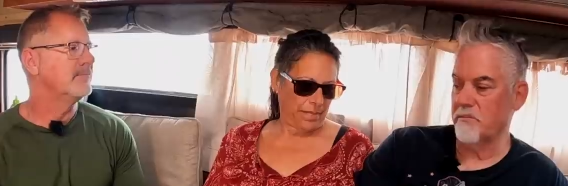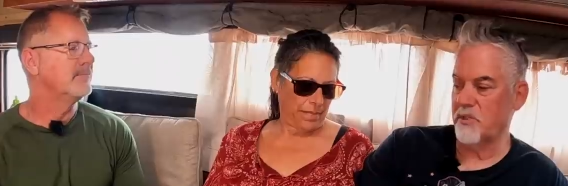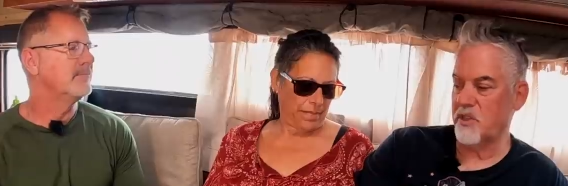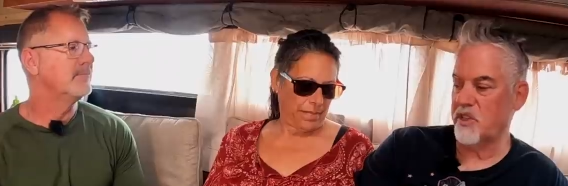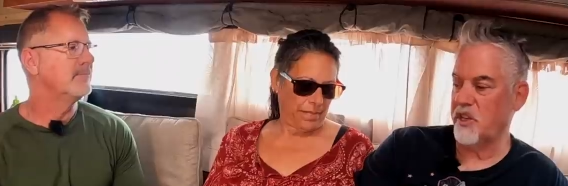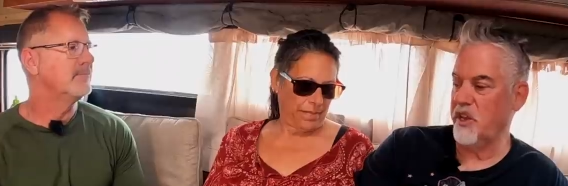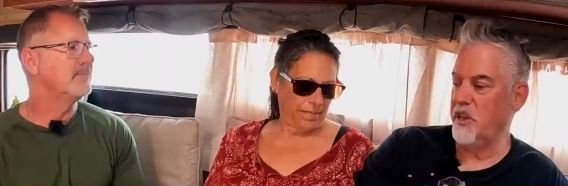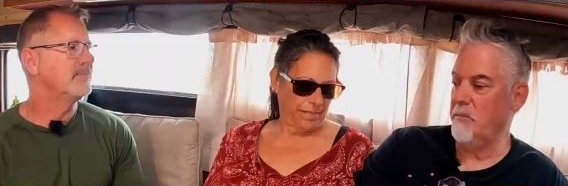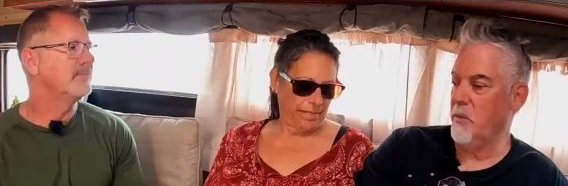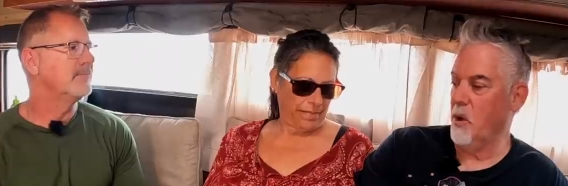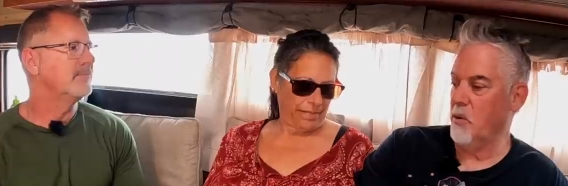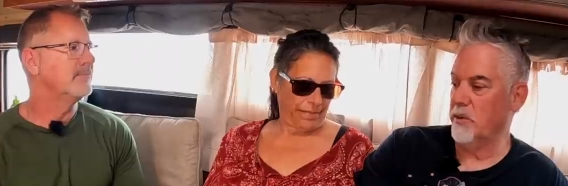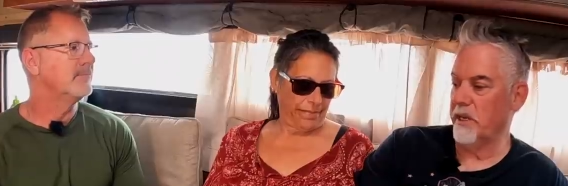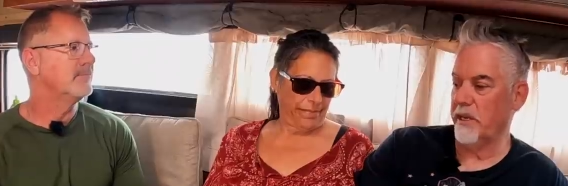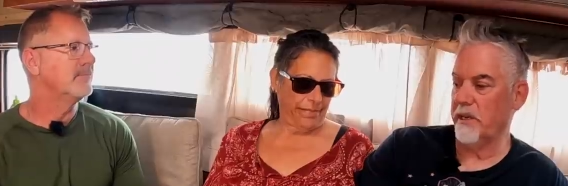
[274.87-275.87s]
Speaker 1: ski
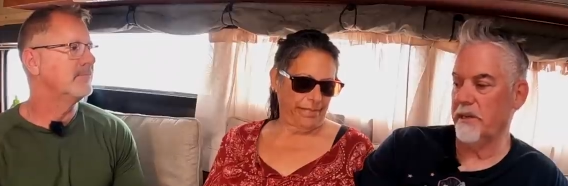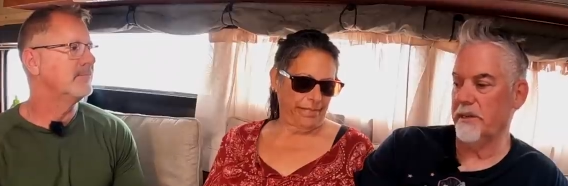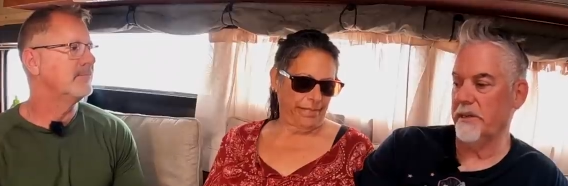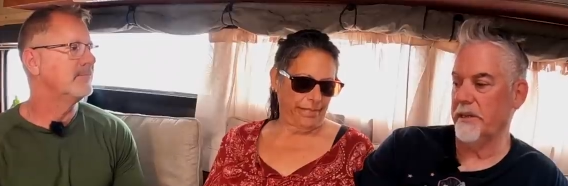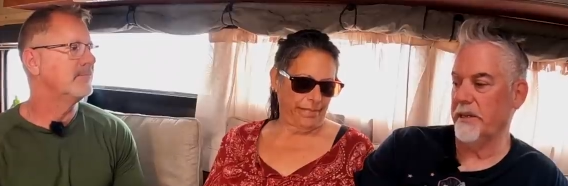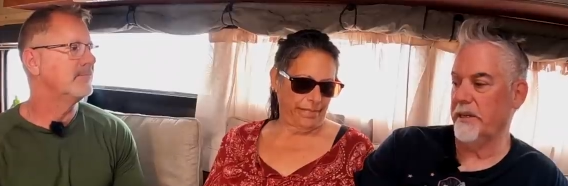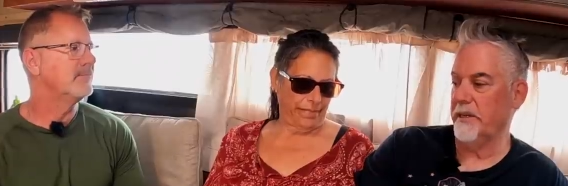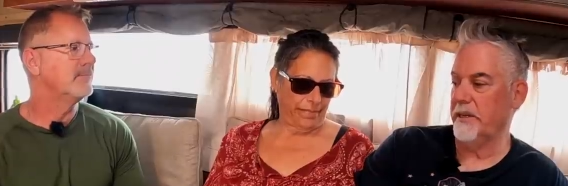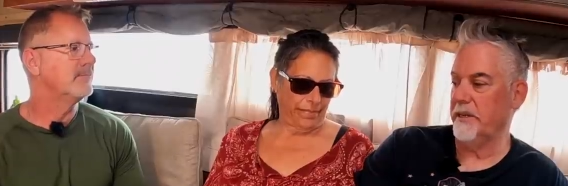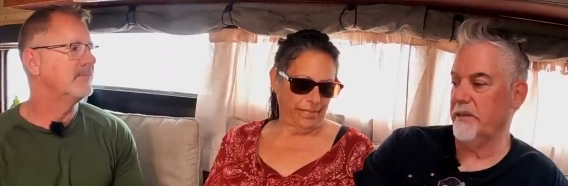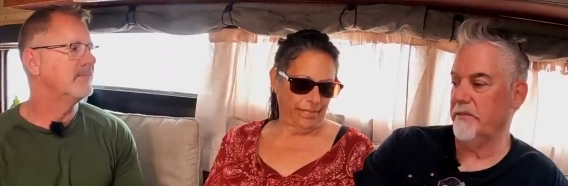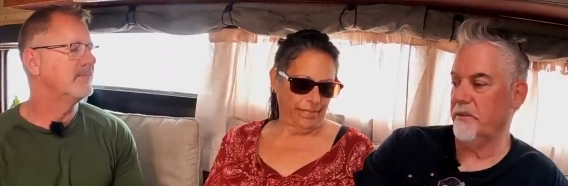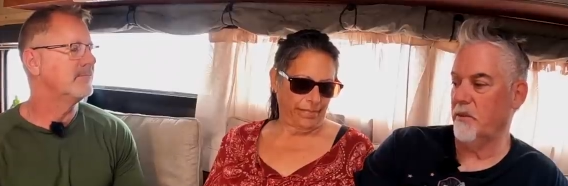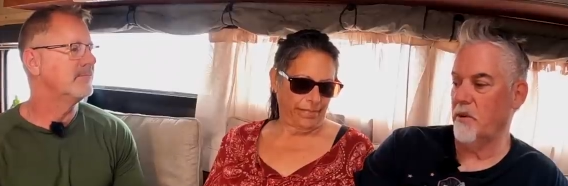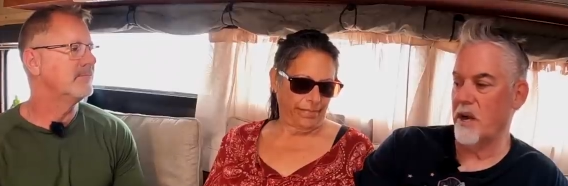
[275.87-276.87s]
molding
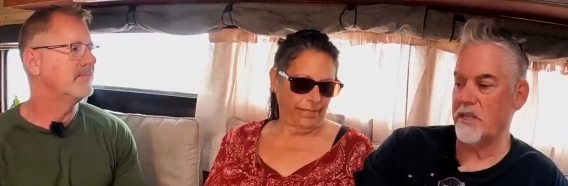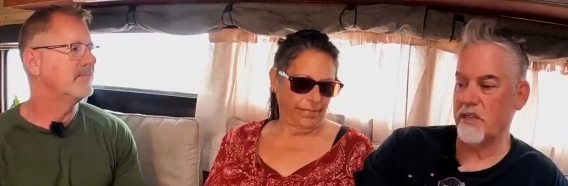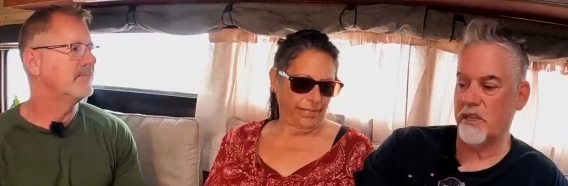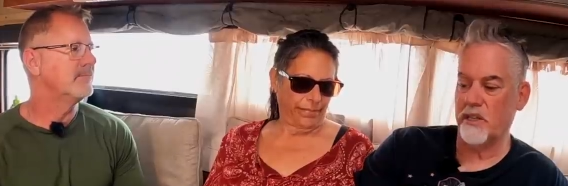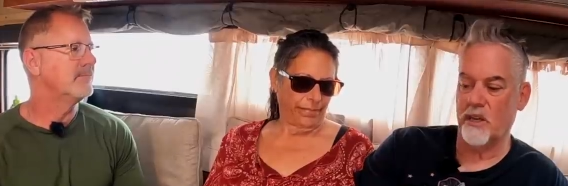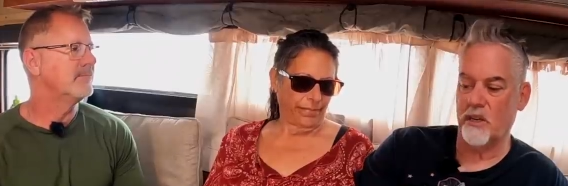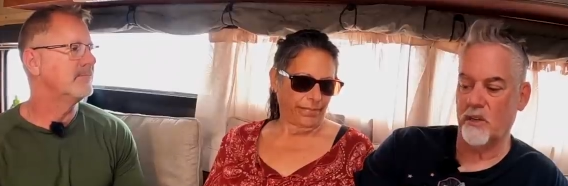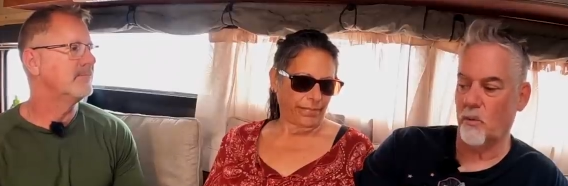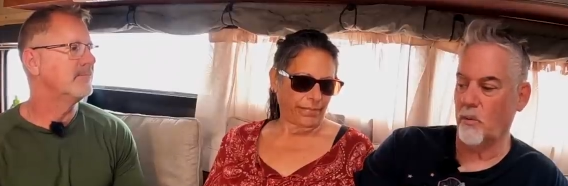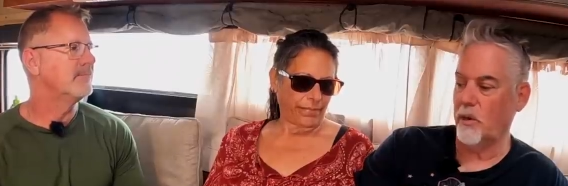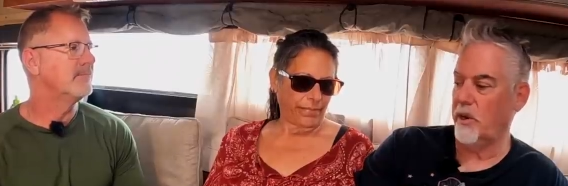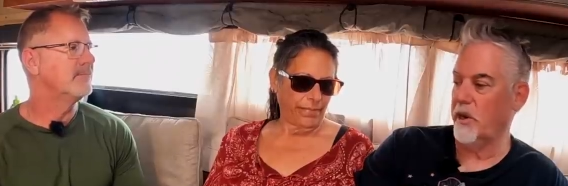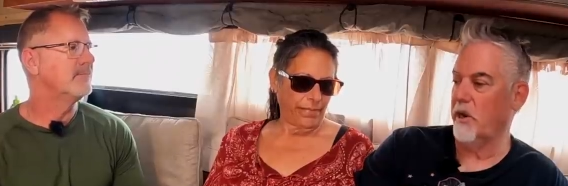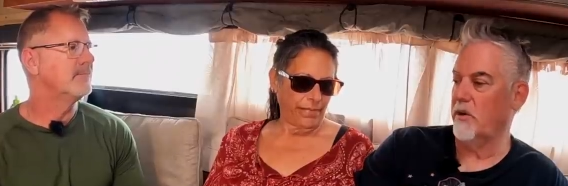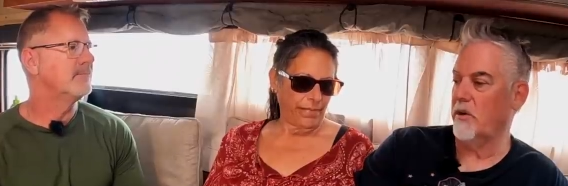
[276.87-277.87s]
uh, for Rossignol to
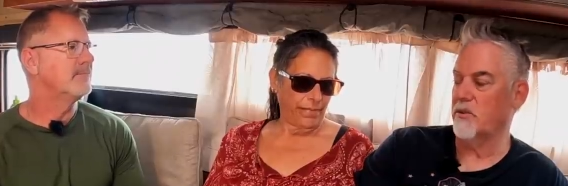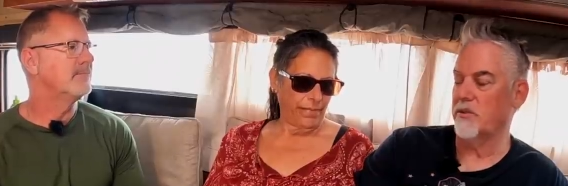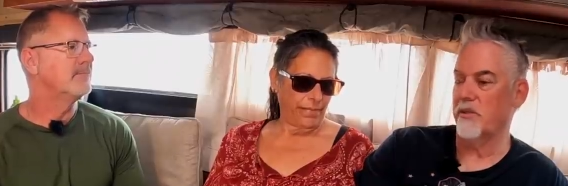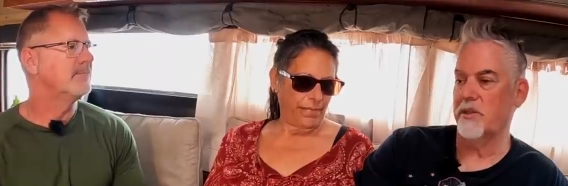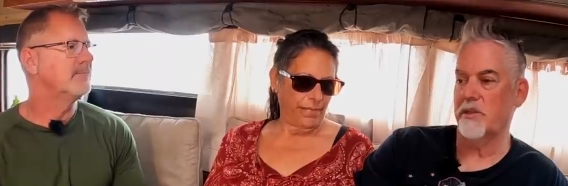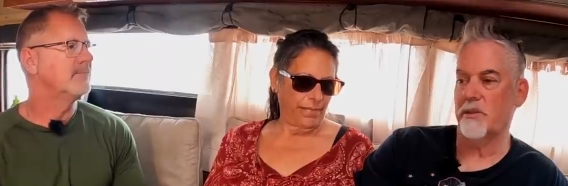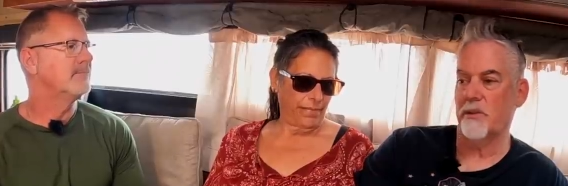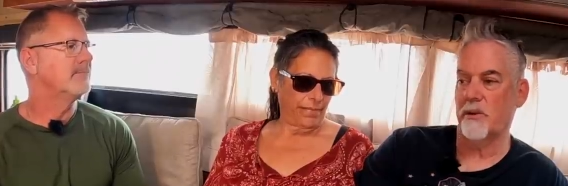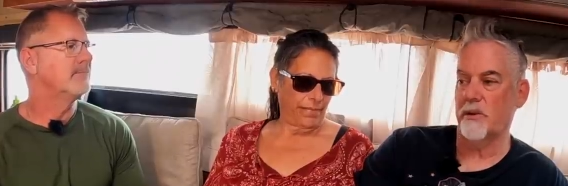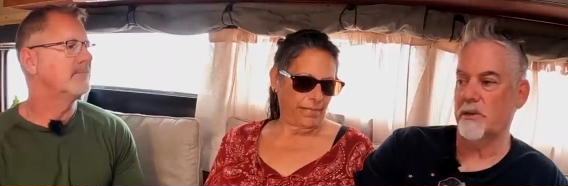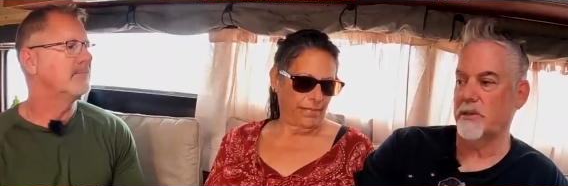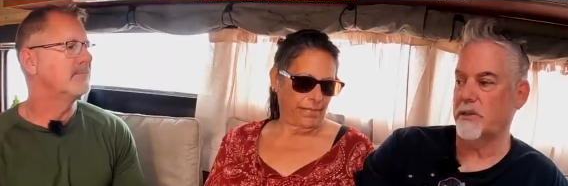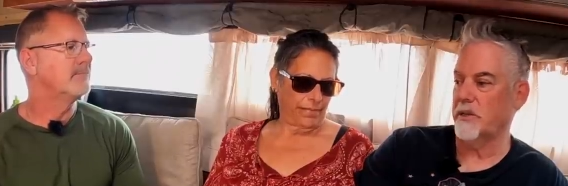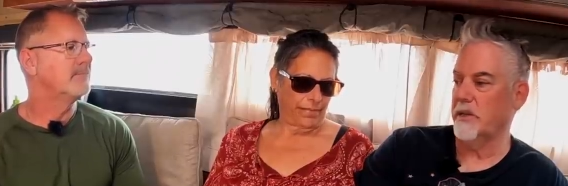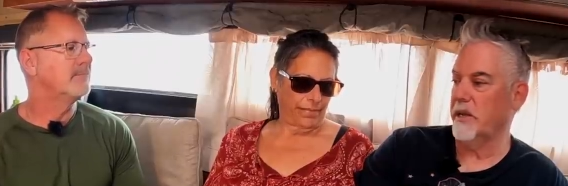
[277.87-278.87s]
working in grocery
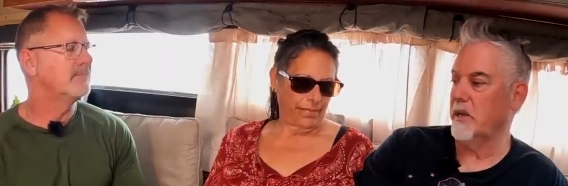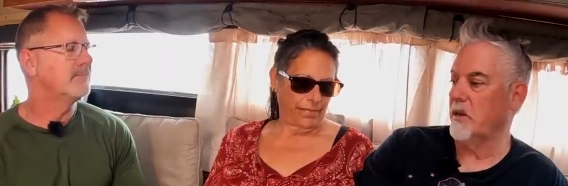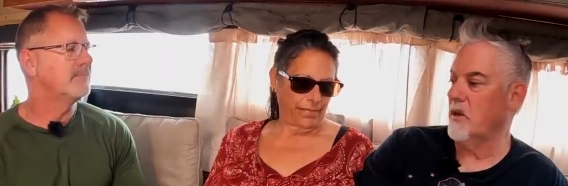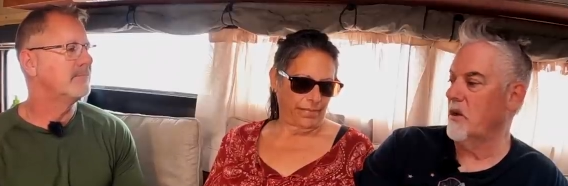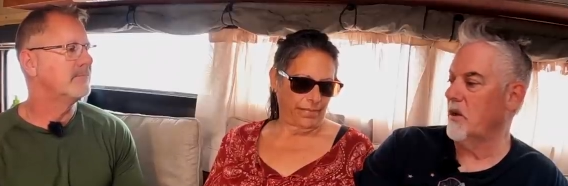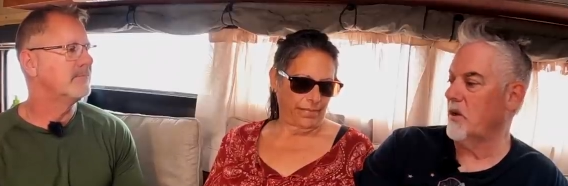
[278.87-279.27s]
stores. I had a long